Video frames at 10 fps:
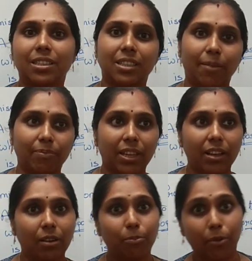is something,
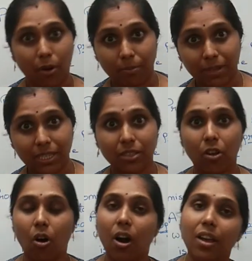a promise
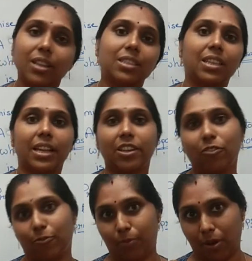or a set
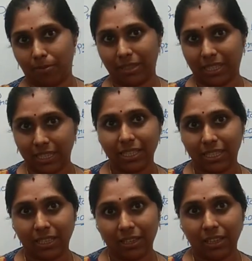of
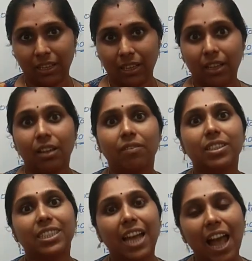promises
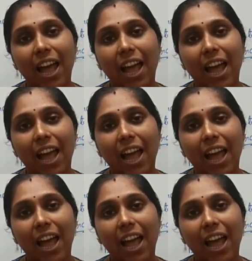which